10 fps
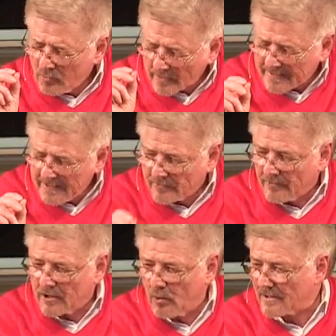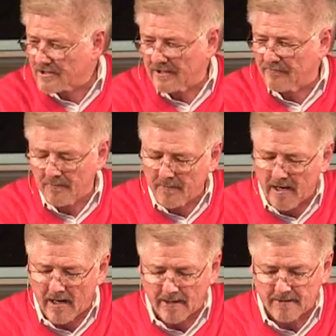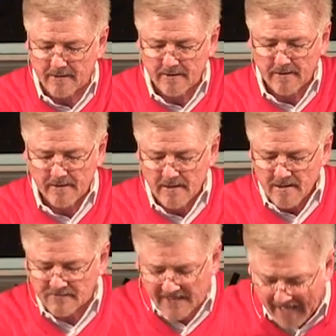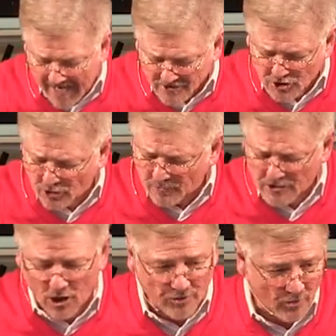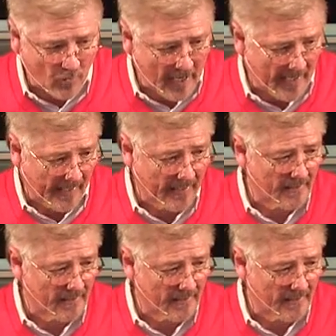he had requested from God. The answer was on the way.